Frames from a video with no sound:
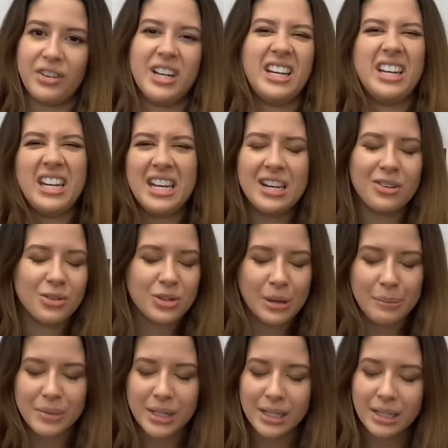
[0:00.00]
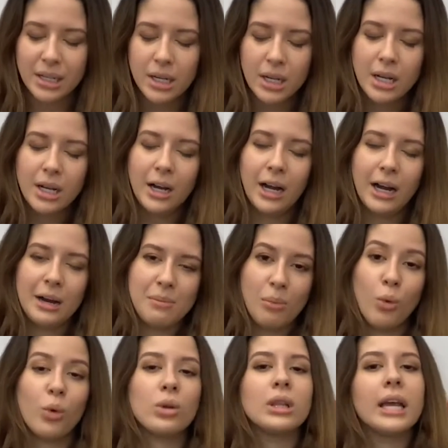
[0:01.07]
I didn't eat or something, I'm
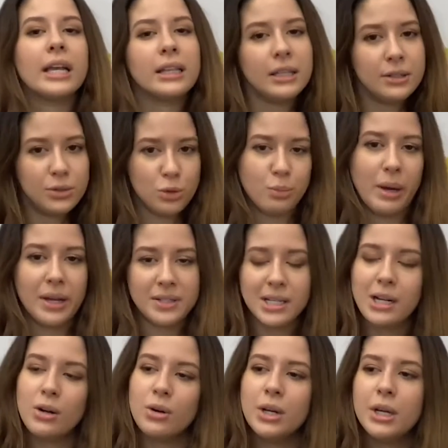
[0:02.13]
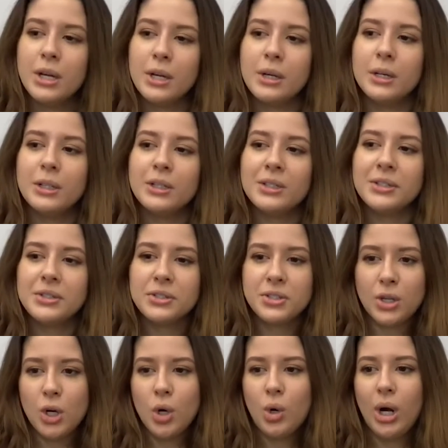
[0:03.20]
more likely to pass out.
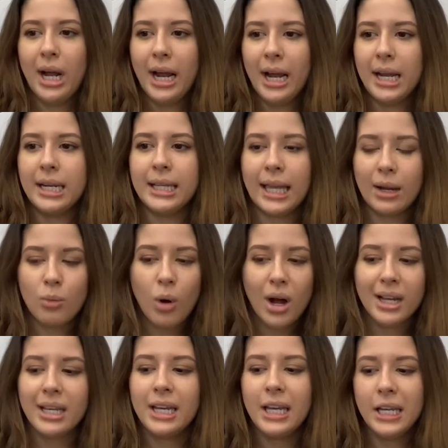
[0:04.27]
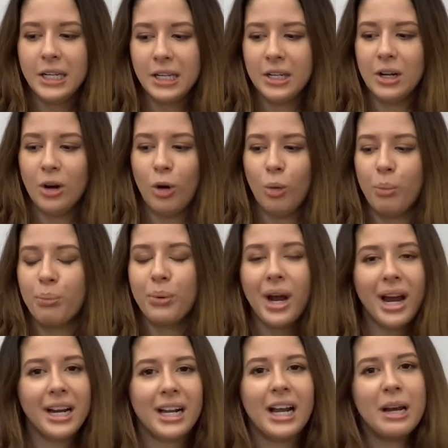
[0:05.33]
So I like walk in,
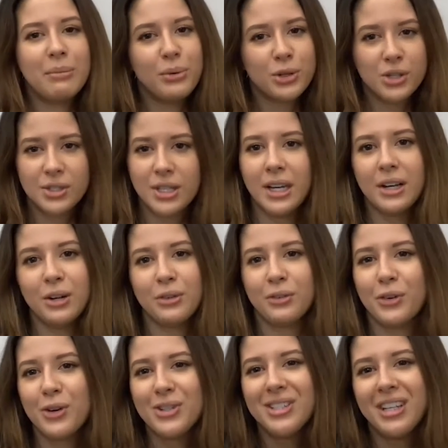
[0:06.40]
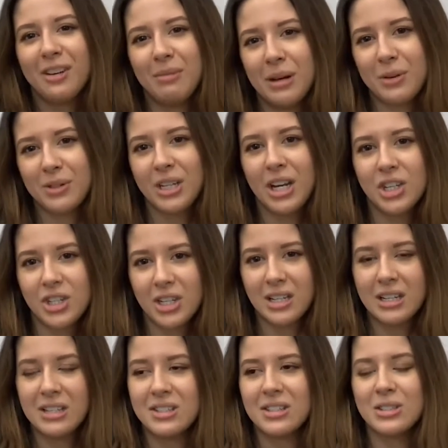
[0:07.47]
bright eye, bushy tail, first day of my
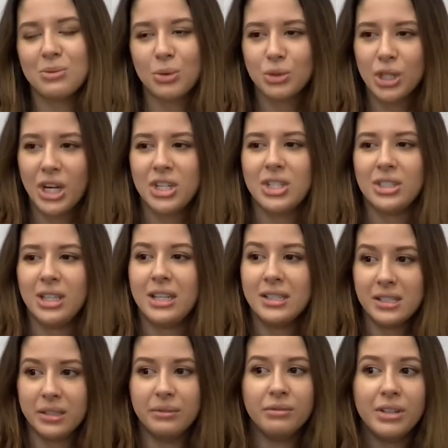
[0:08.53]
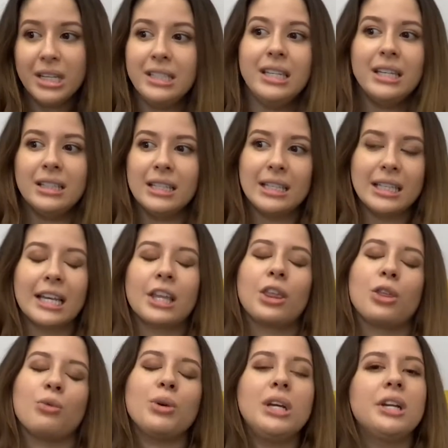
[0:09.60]
rotation. It's this rotation that is conveniently like
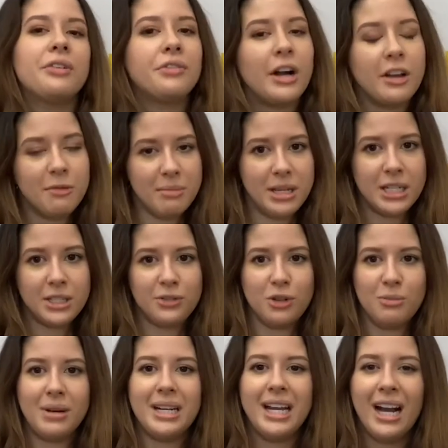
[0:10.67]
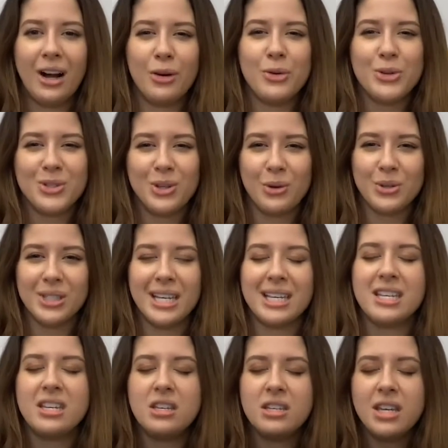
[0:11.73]
3 to 5 minutes from my house. So I was
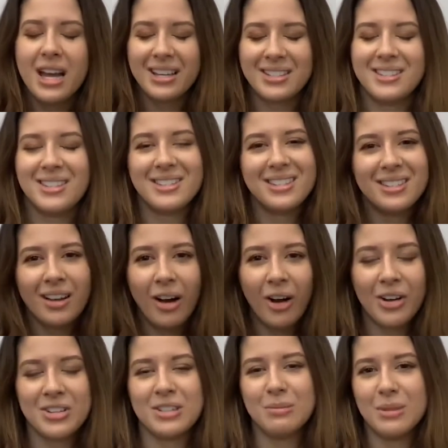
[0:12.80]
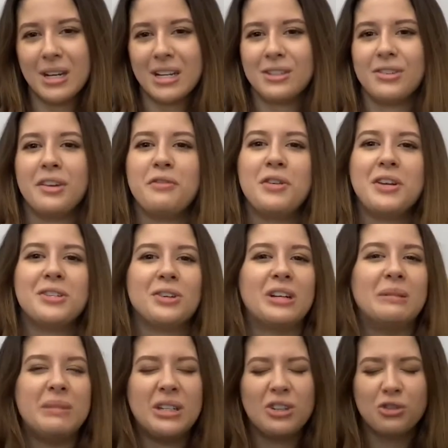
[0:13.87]
like, yes, this is awesome. The next 5 weeks are
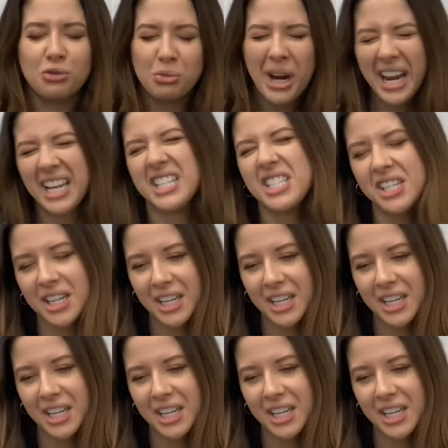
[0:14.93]
going to be great.